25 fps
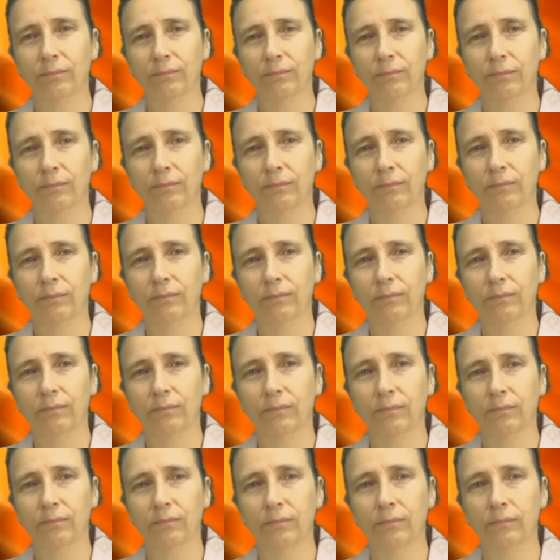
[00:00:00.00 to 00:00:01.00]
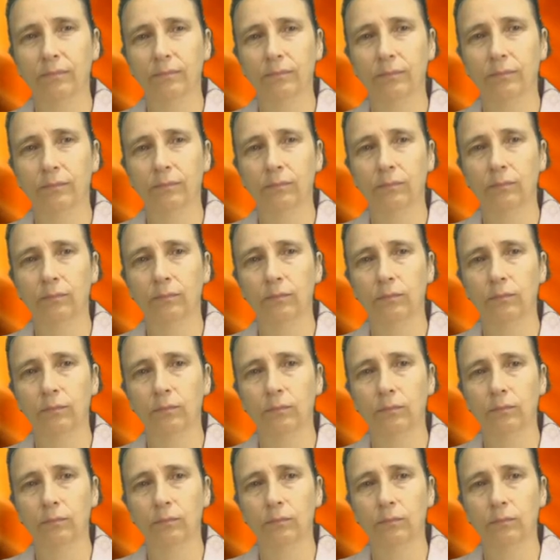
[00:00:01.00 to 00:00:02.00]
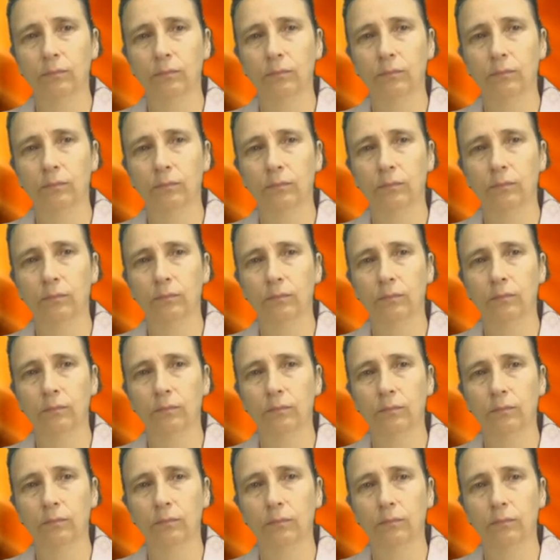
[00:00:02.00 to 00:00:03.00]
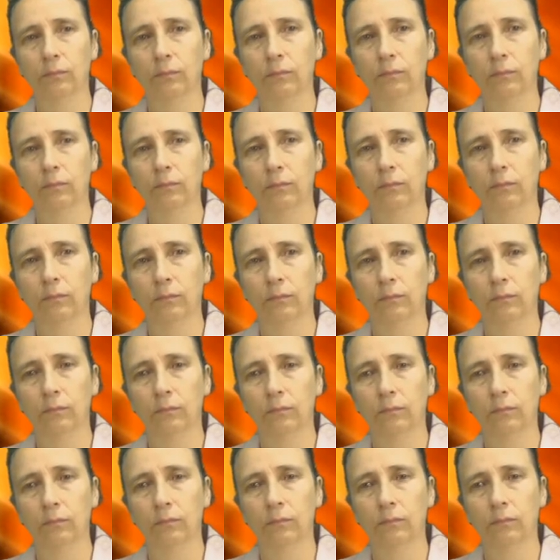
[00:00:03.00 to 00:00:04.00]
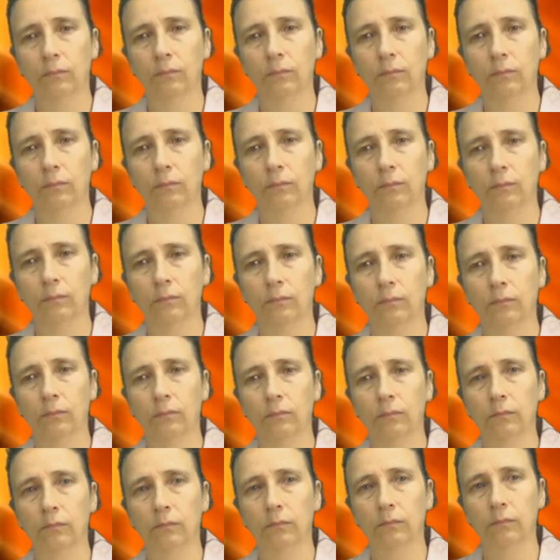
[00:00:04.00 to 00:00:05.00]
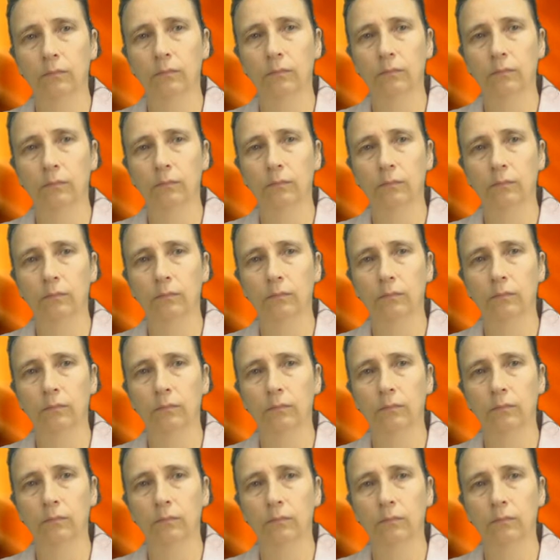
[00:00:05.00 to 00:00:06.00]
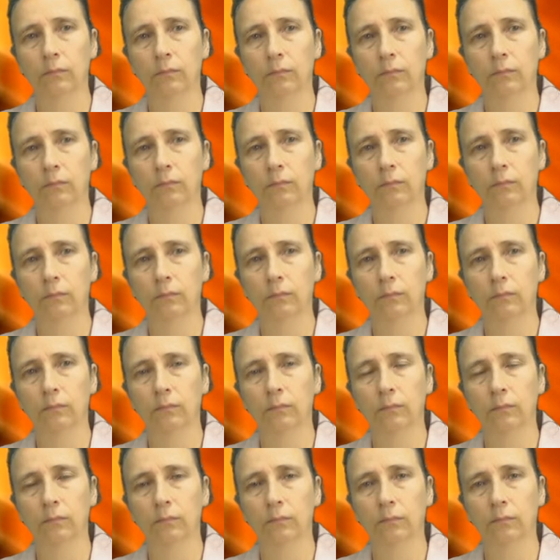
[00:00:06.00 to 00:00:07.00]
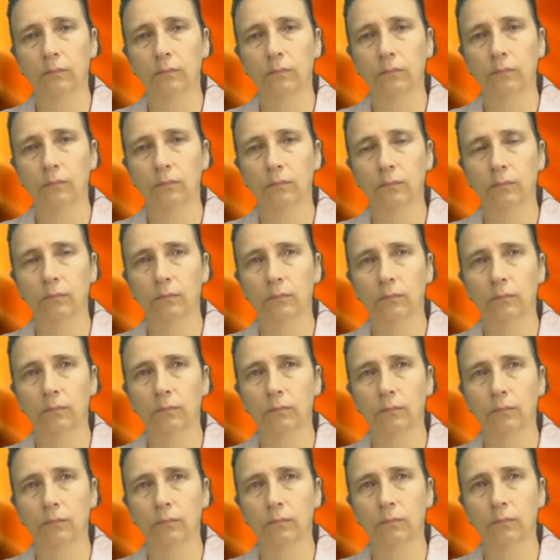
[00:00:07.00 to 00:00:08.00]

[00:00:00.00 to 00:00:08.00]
The person shown says nothing.